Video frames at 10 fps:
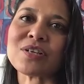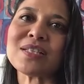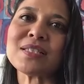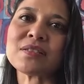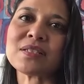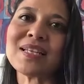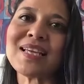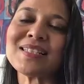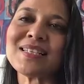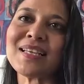
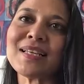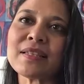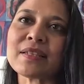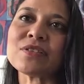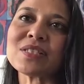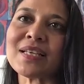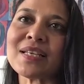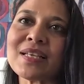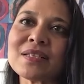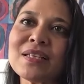translating those
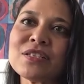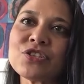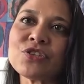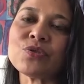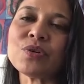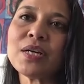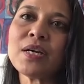skills into